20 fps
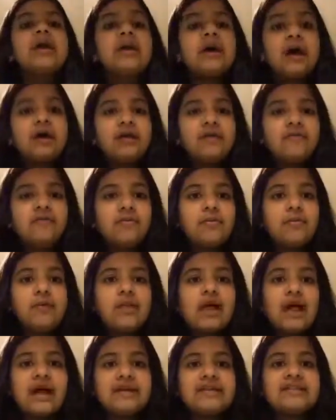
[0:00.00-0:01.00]
Counting from the
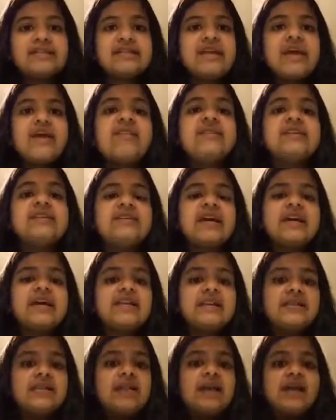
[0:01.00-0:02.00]
last, the
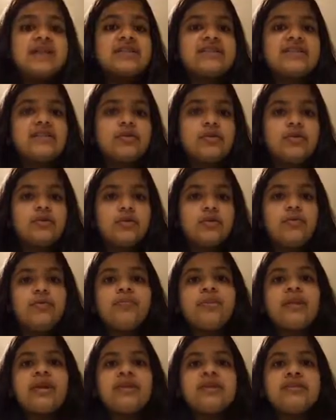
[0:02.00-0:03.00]
second to last
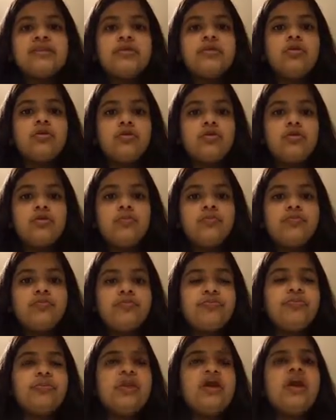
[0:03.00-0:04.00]
syllable is lu.
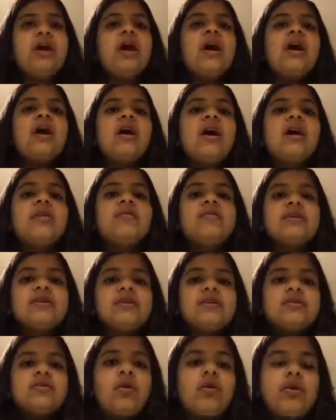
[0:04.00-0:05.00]

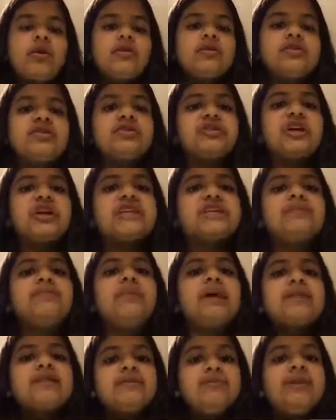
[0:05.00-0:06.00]
The oral stress
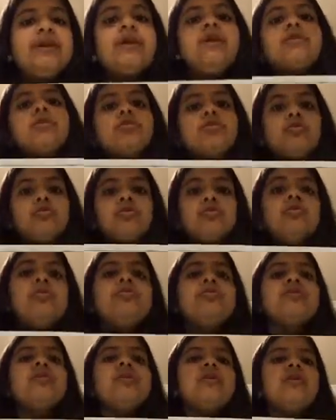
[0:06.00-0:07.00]
must be in lu
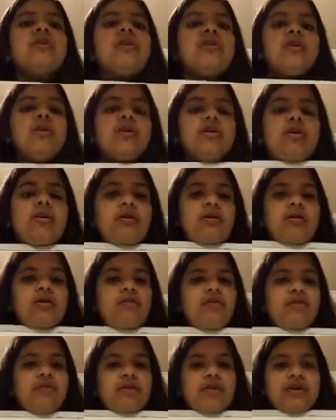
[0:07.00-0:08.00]

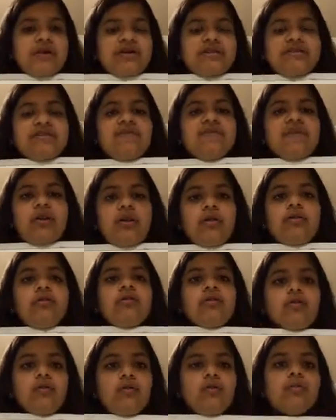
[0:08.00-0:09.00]
for it to follow
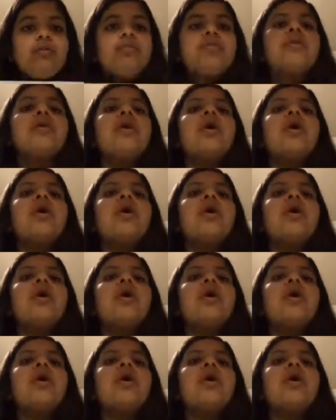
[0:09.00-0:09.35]
the rule.